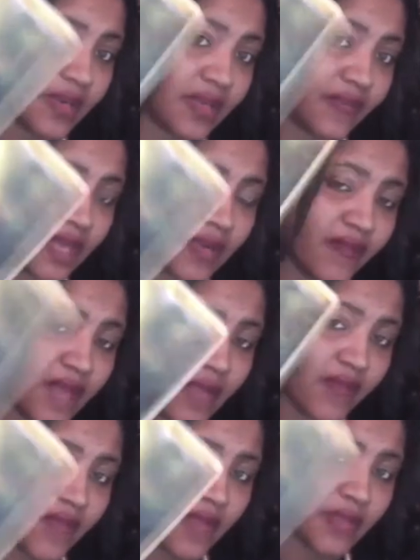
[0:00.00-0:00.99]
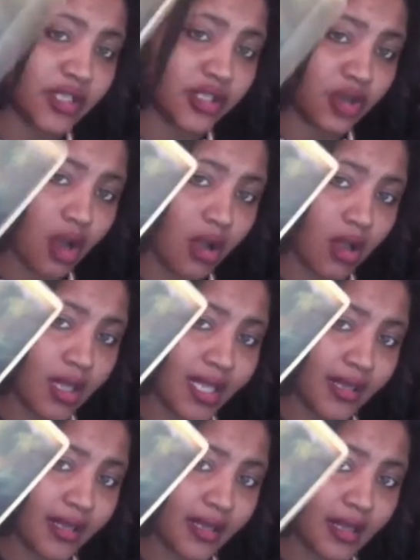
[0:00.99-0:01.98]
very, very, very strong.
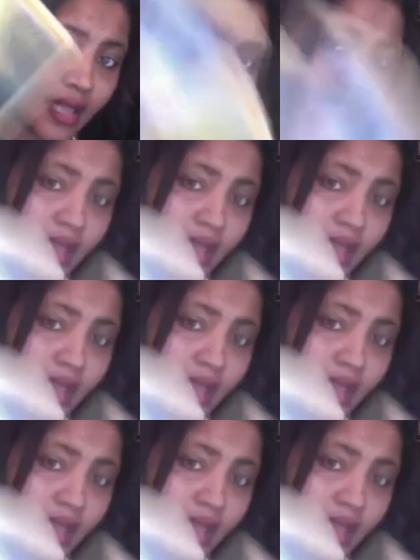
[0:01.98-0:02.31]
They're